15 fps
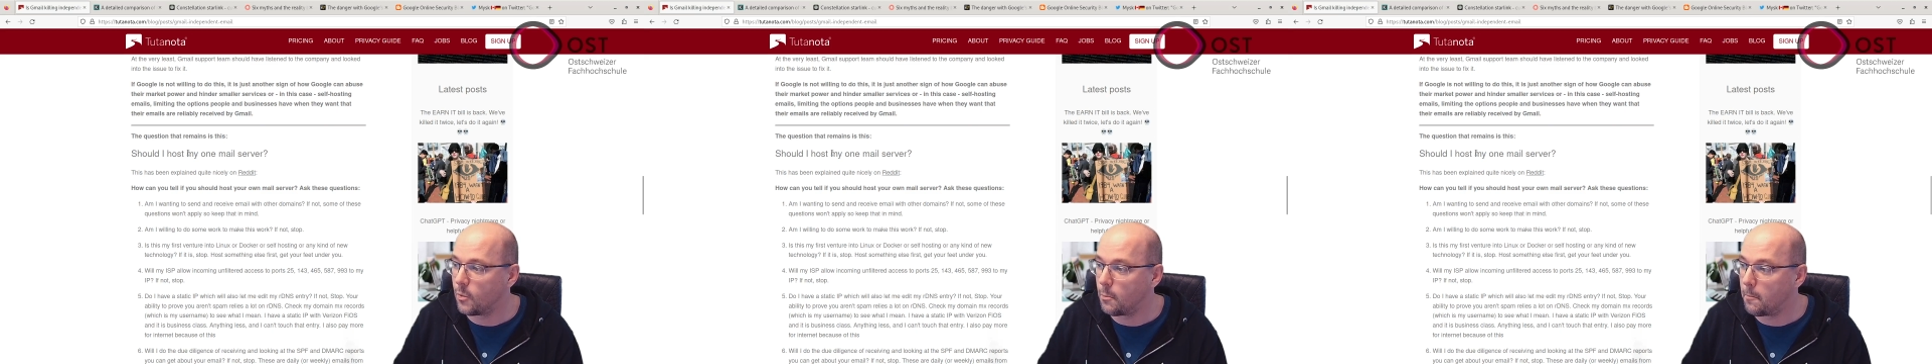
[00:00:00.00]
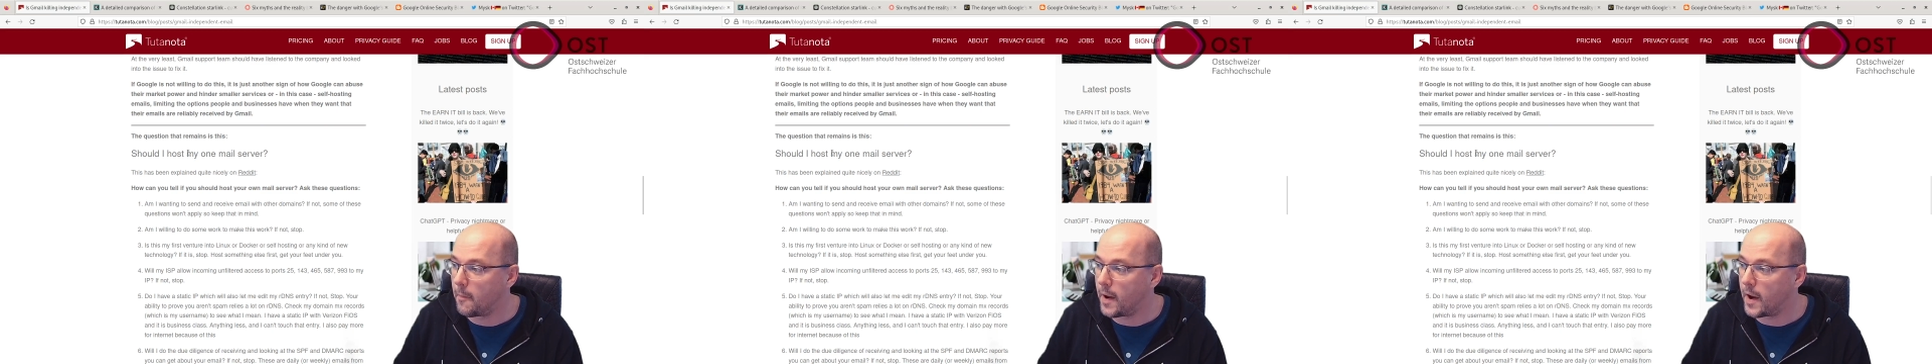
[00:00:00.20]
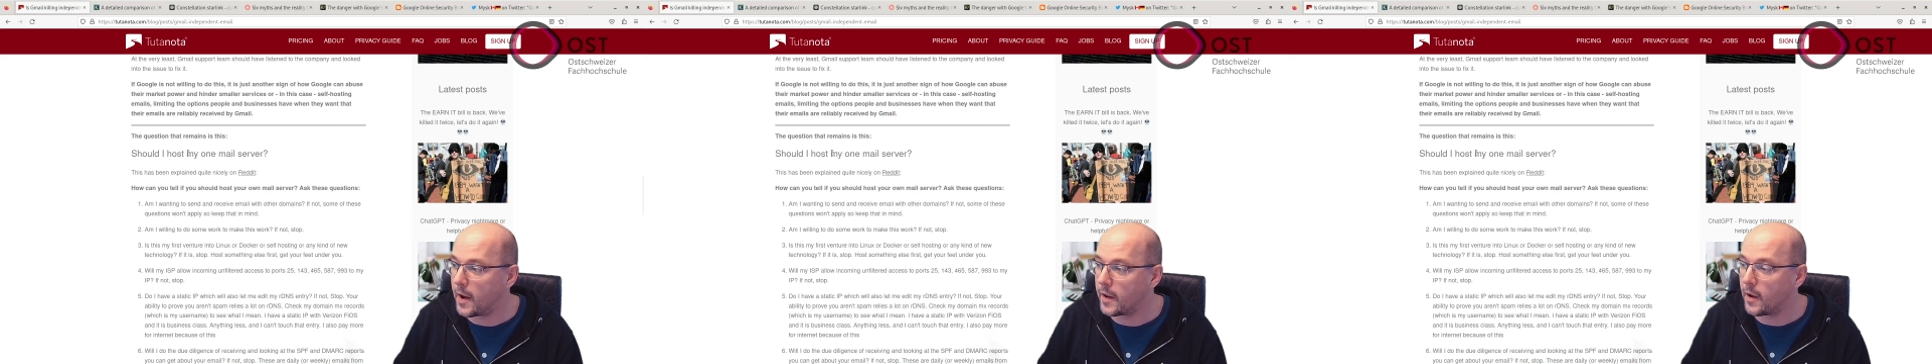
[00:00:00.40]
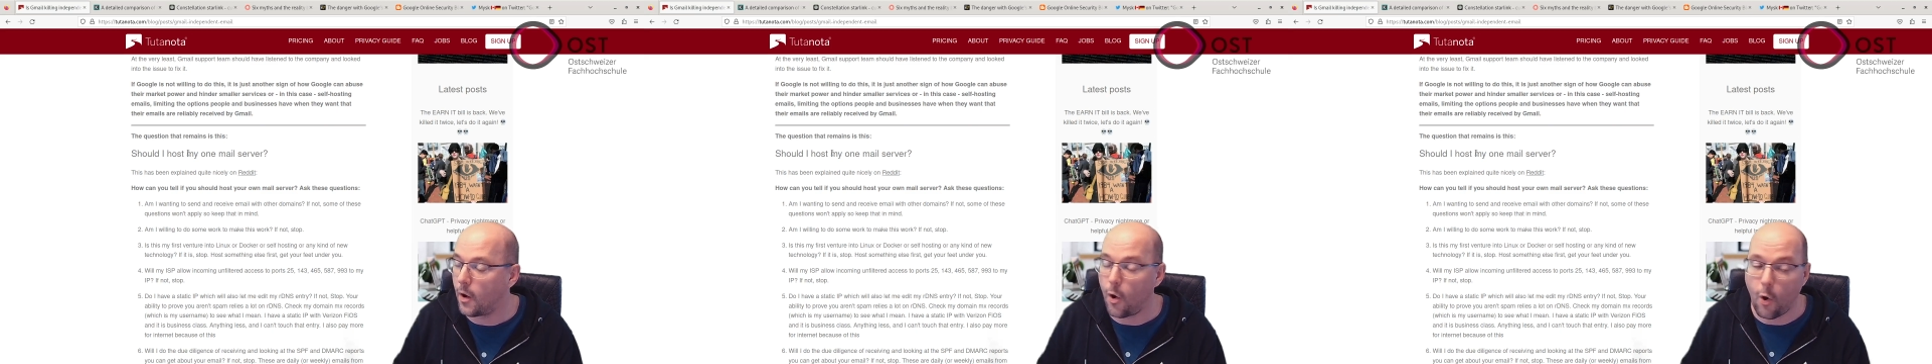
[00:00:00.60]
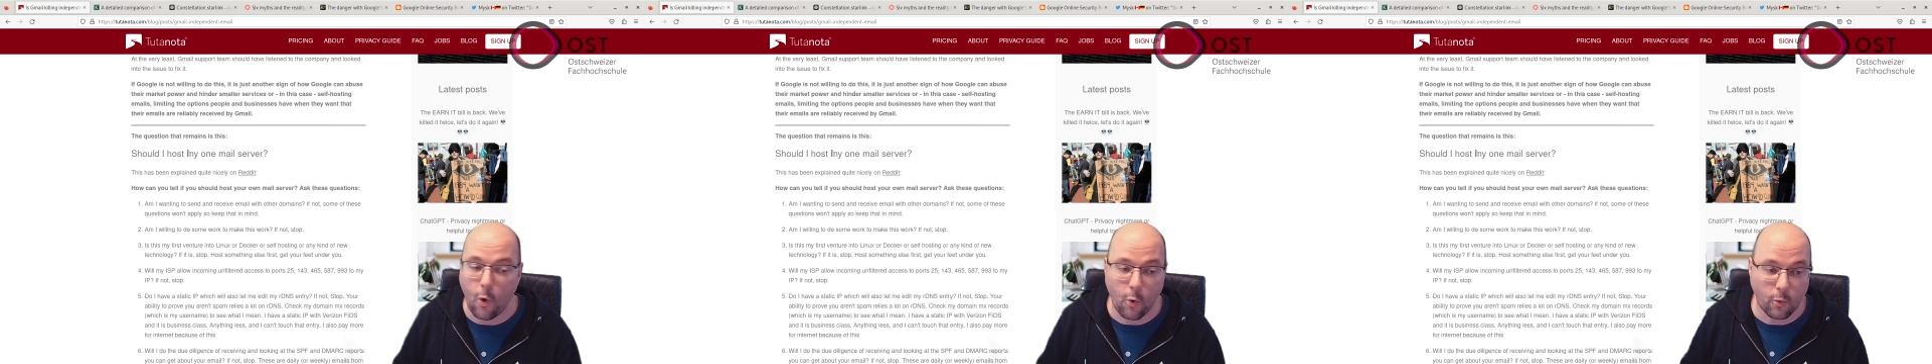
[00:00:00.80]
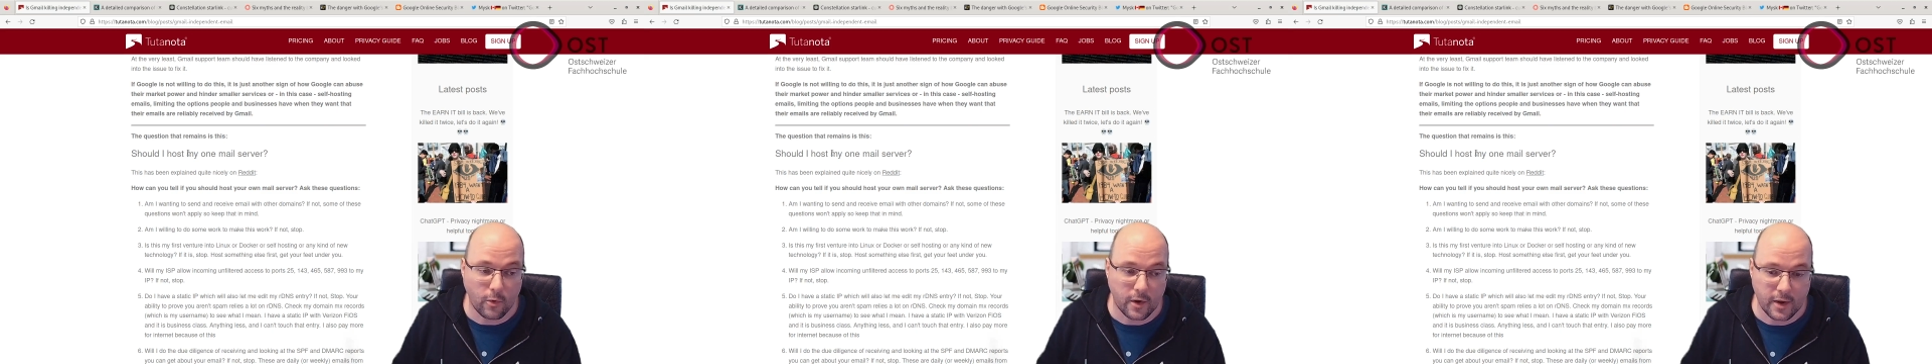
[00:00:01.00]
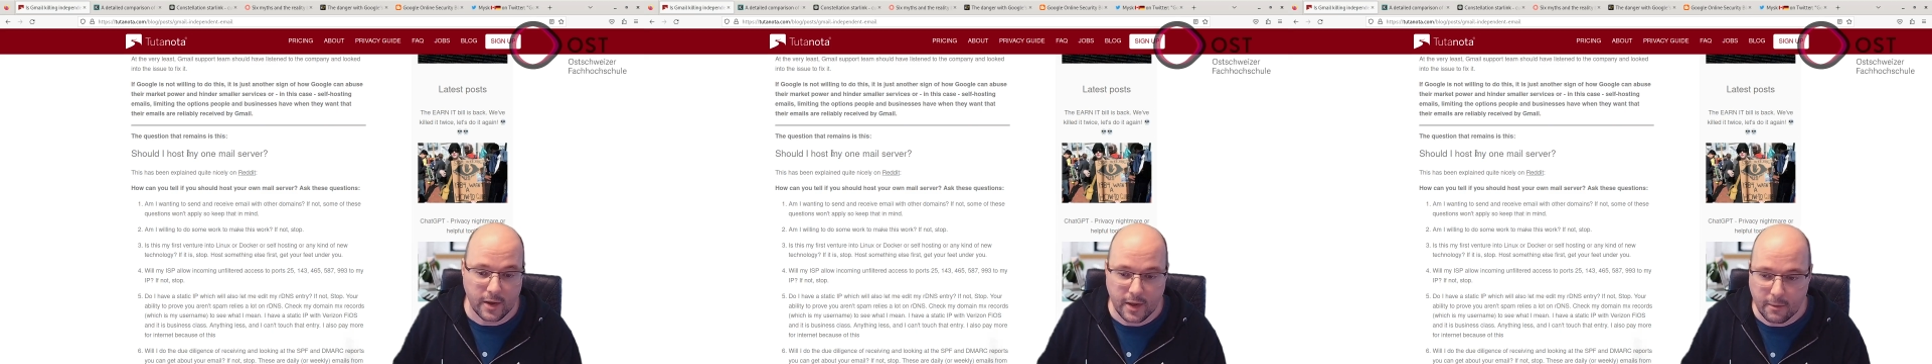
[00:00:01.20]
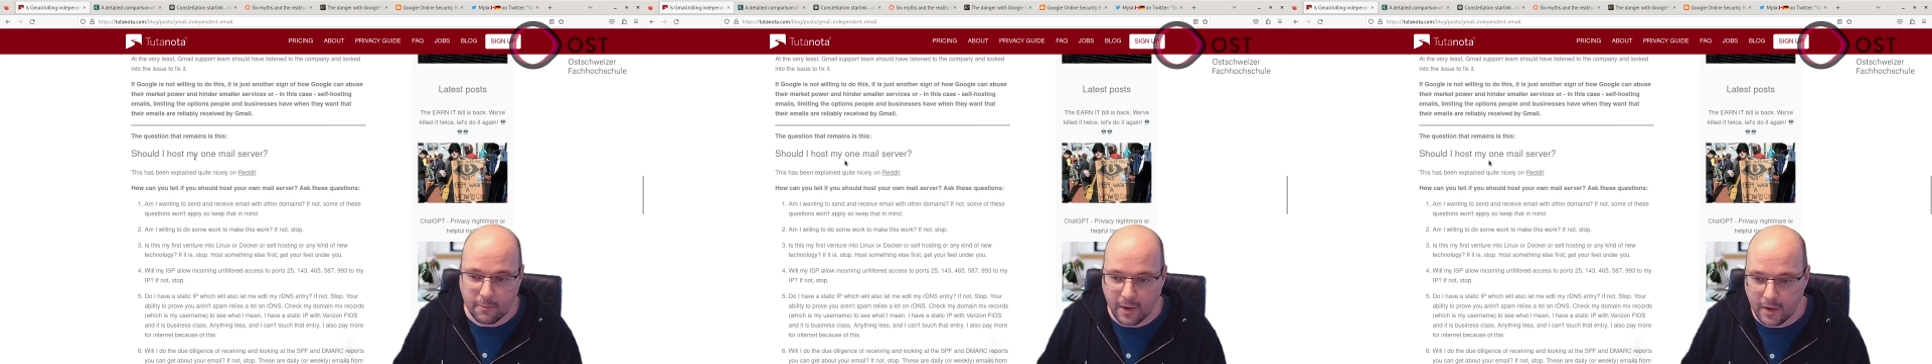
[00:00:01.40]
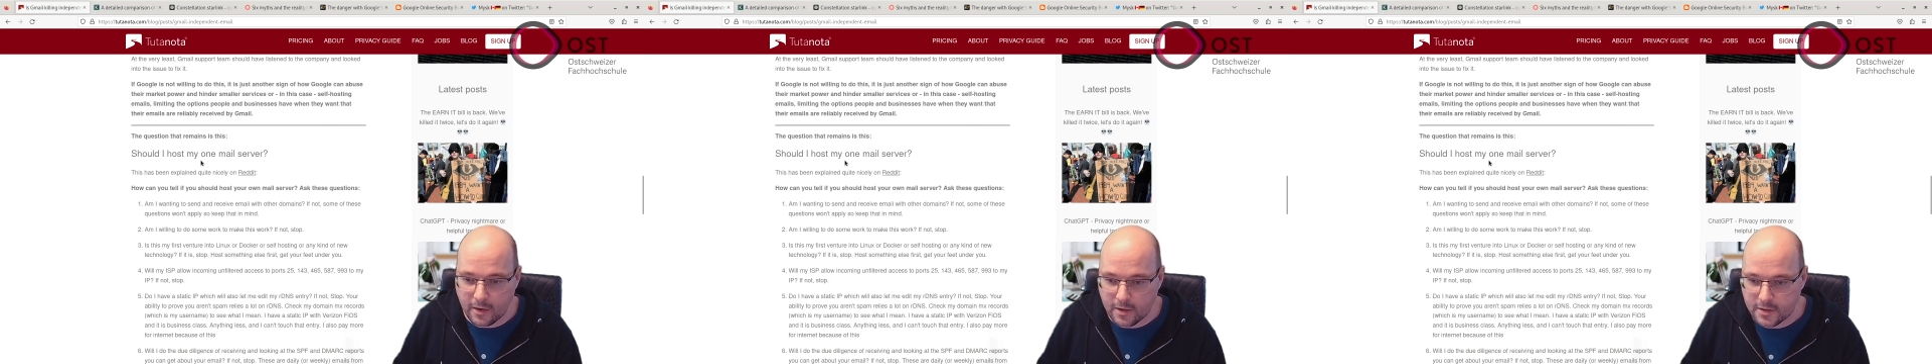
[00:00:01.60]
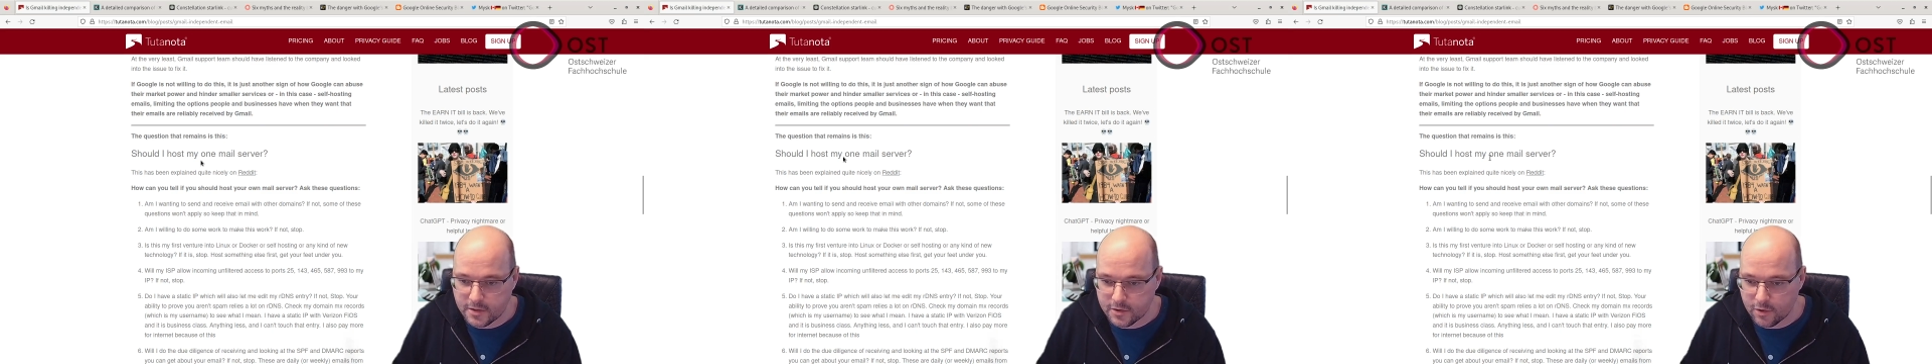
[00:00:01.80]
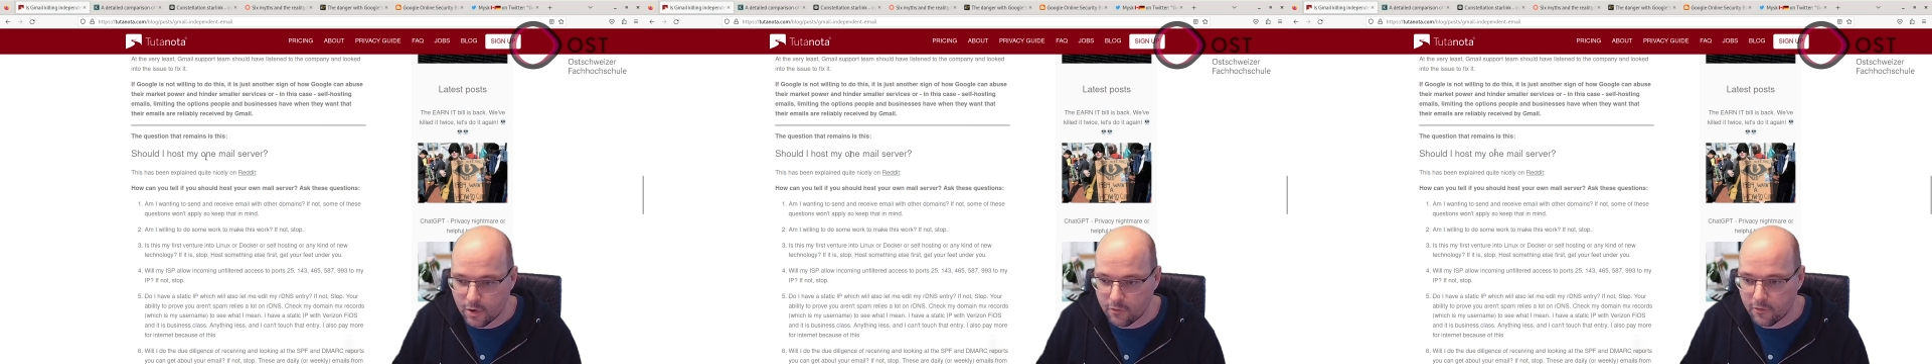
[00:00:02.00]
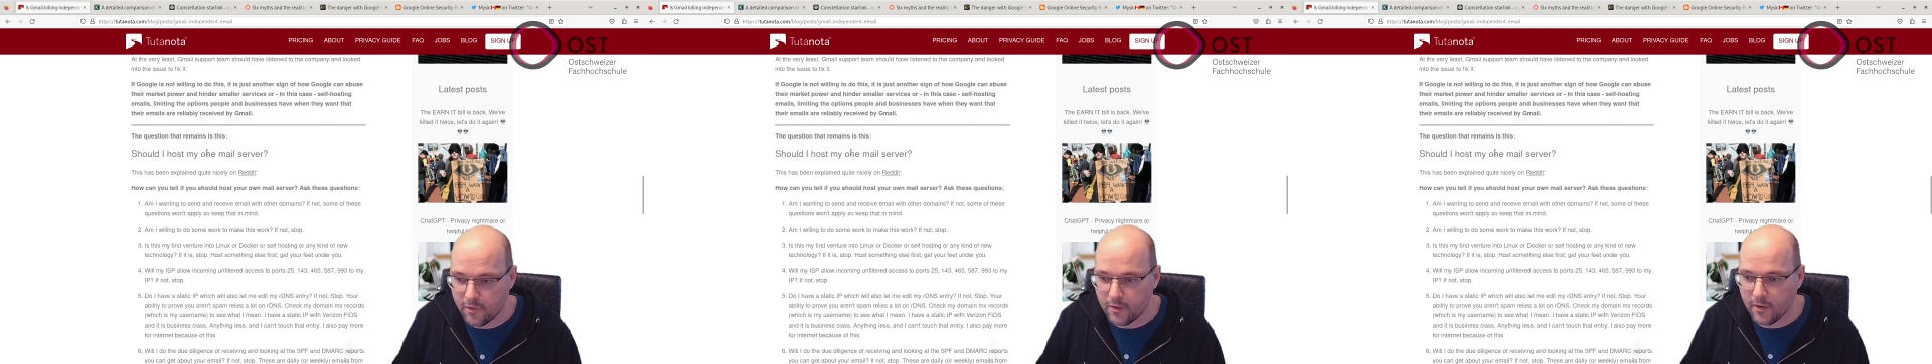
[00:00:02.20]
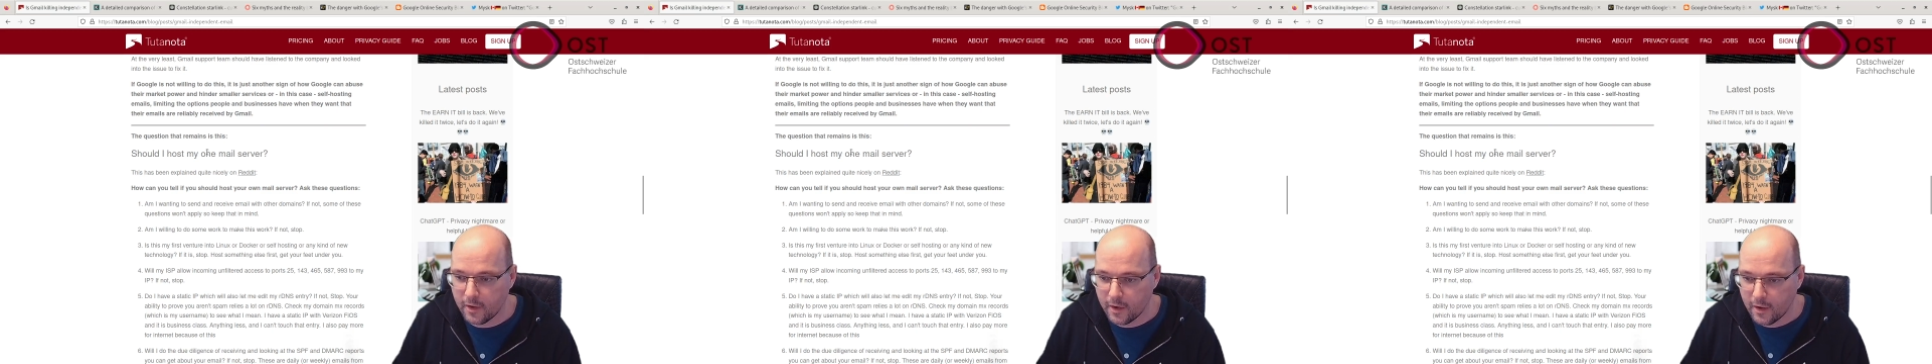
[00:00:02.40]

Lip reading: my own email server?